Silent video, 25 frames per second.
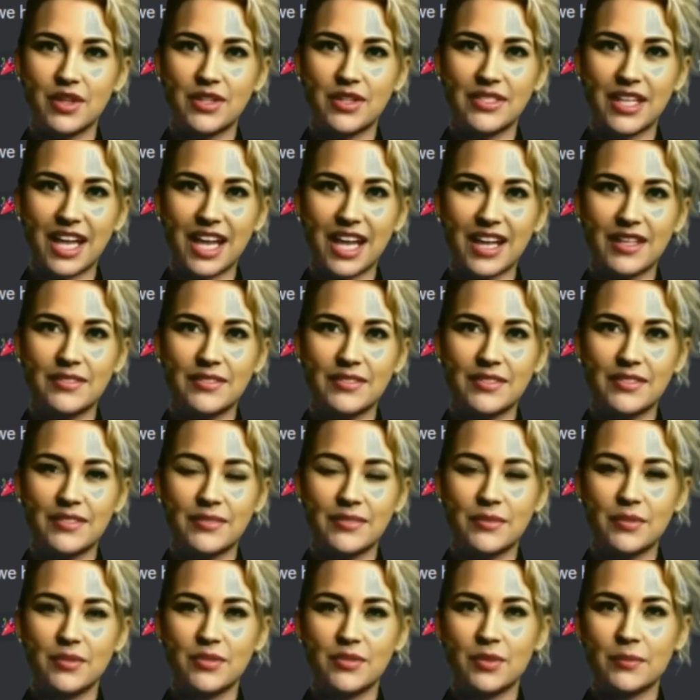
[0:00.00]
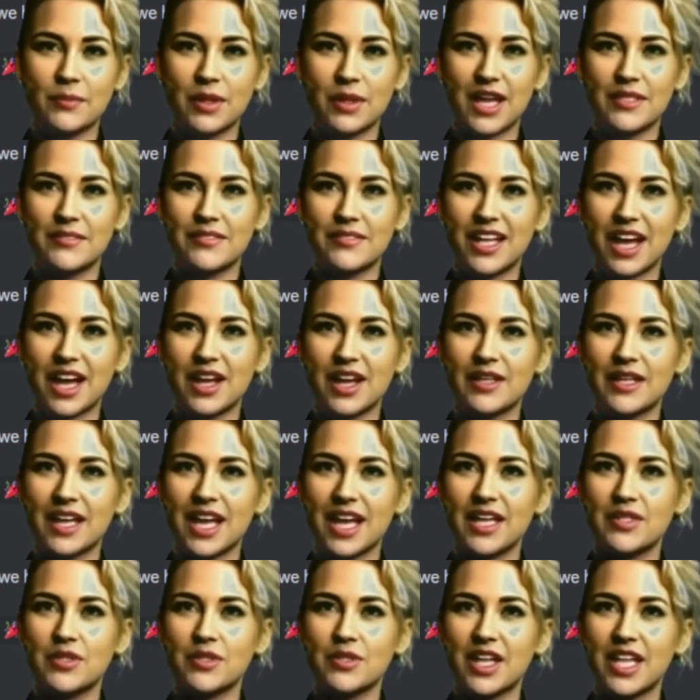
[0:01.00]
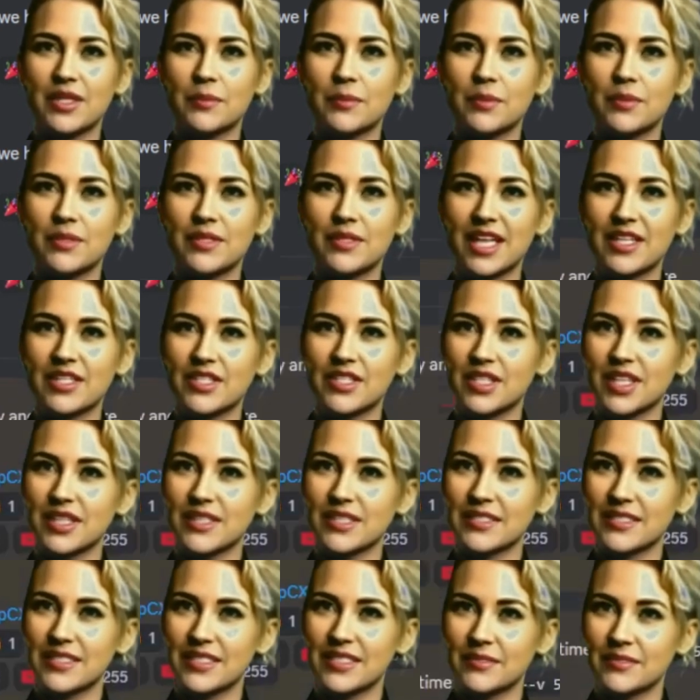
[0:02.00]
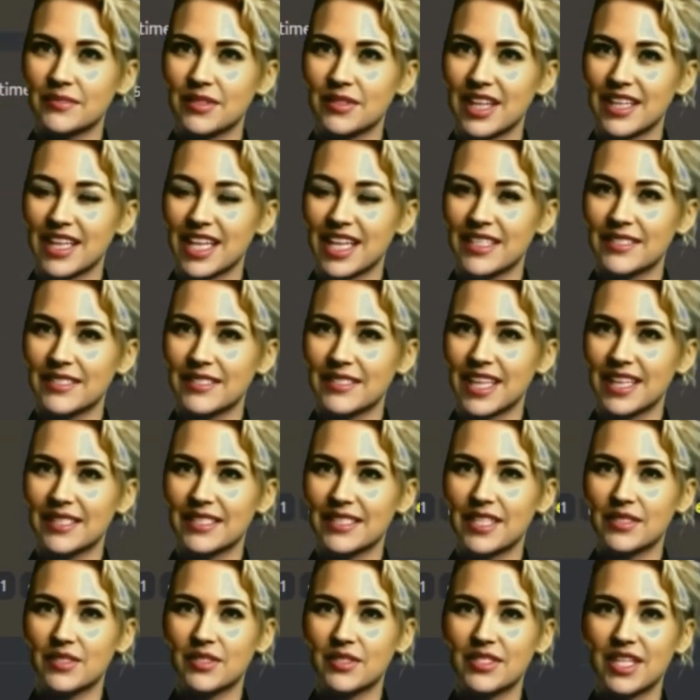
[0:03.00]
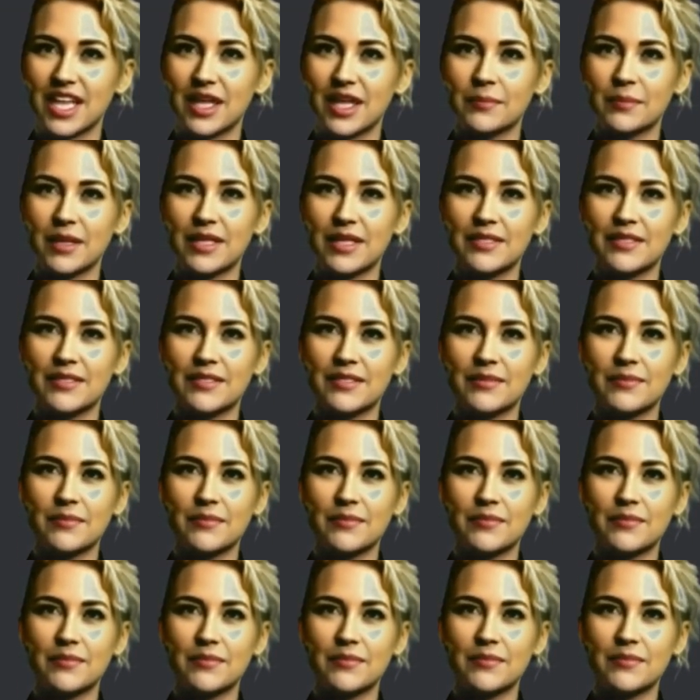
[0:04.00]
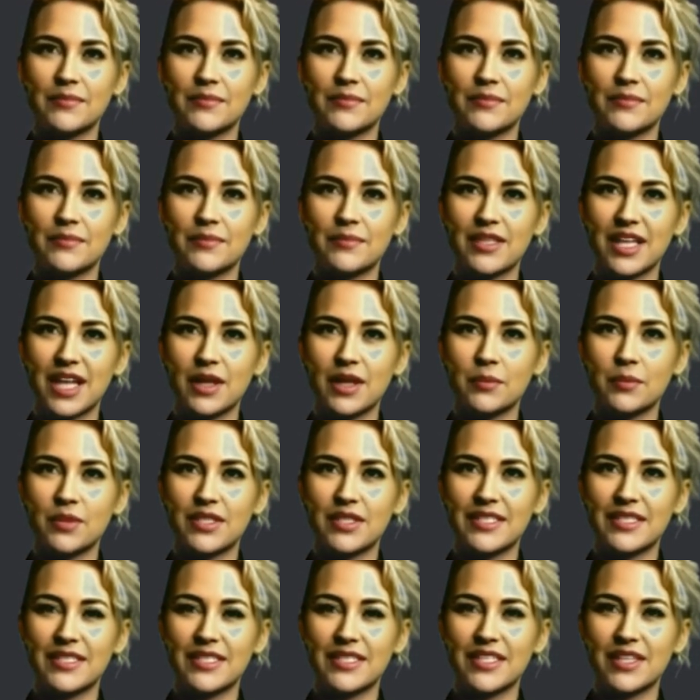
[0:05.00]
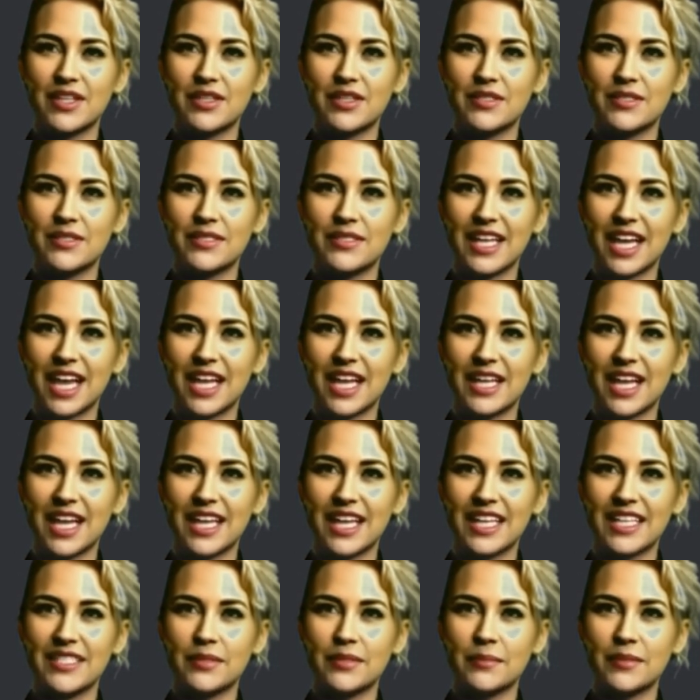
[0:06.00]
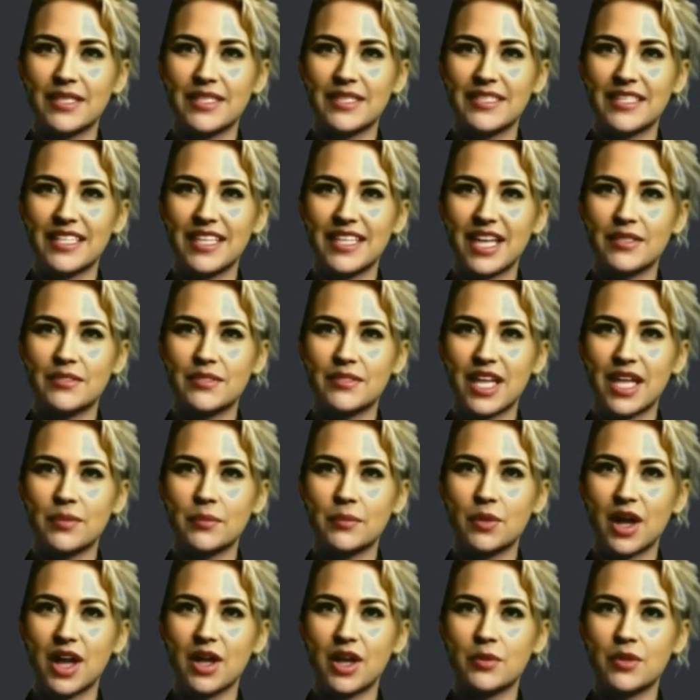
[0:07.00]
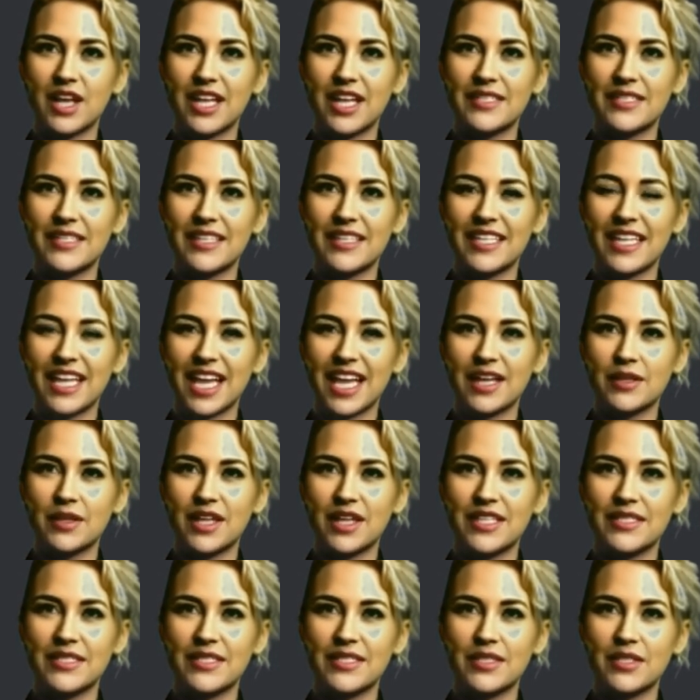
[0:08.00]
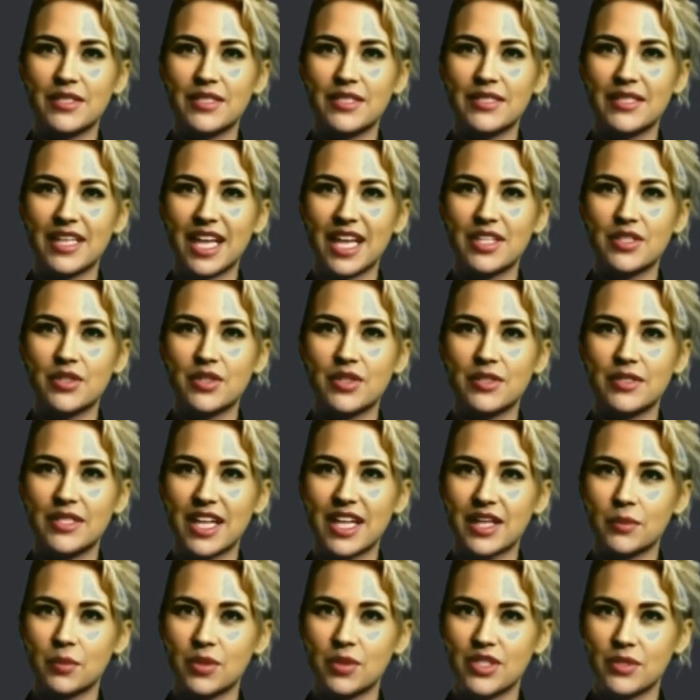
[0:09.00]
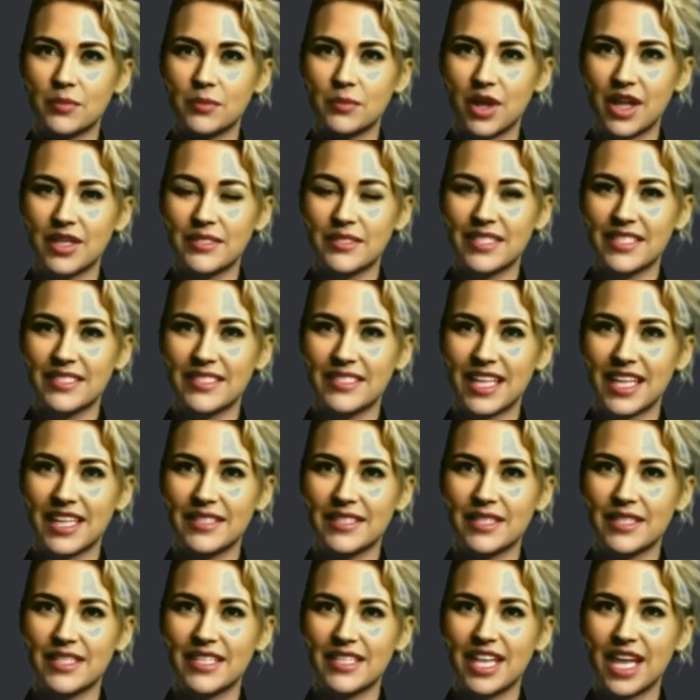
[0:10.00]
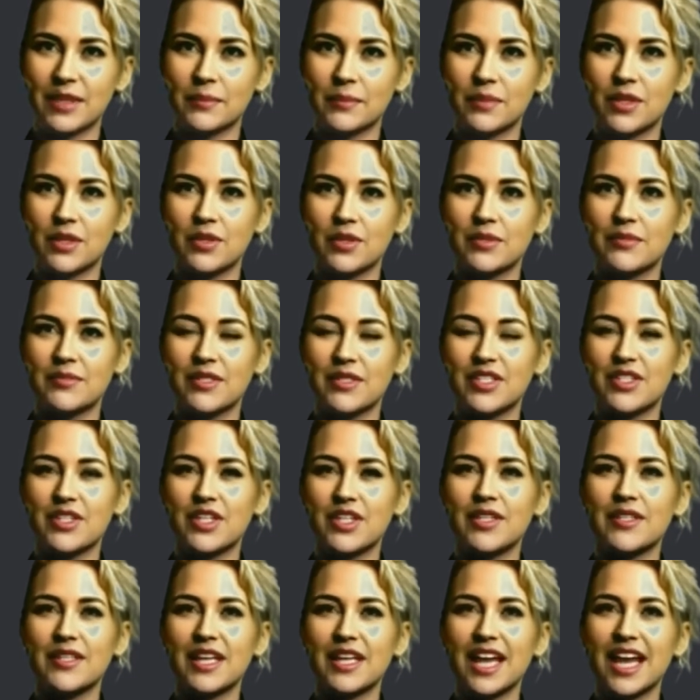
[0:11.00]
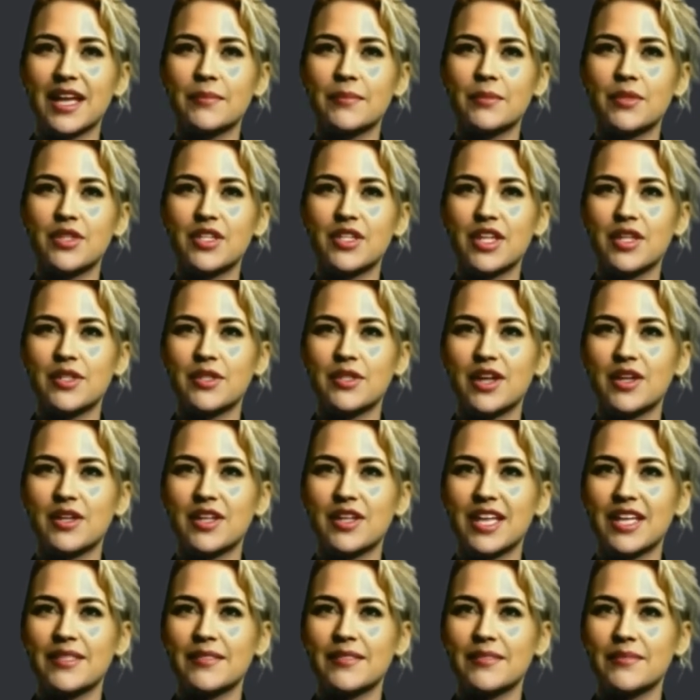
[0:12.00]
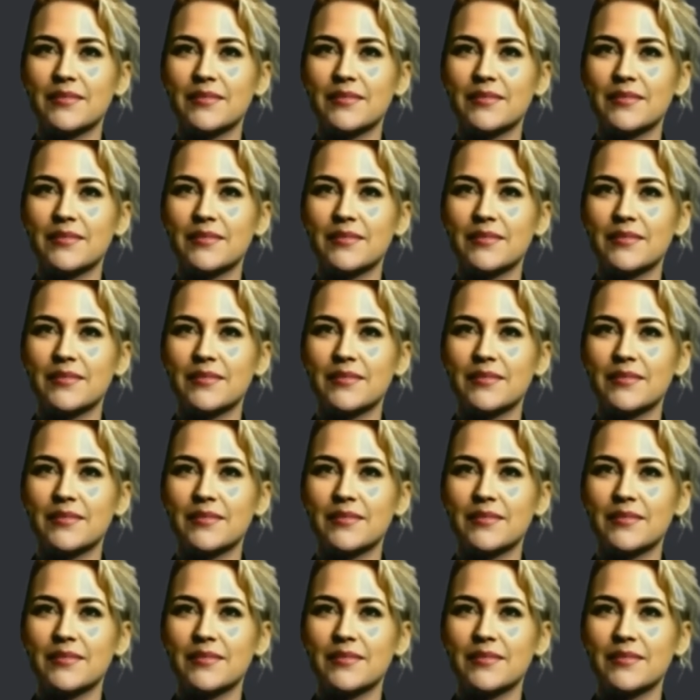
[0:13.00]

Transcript: our lives, from healthcare and transportation to finance and entertainment. In recent years, AI has made significant progress in areas such as natural language processing, computer vision, and machine learning.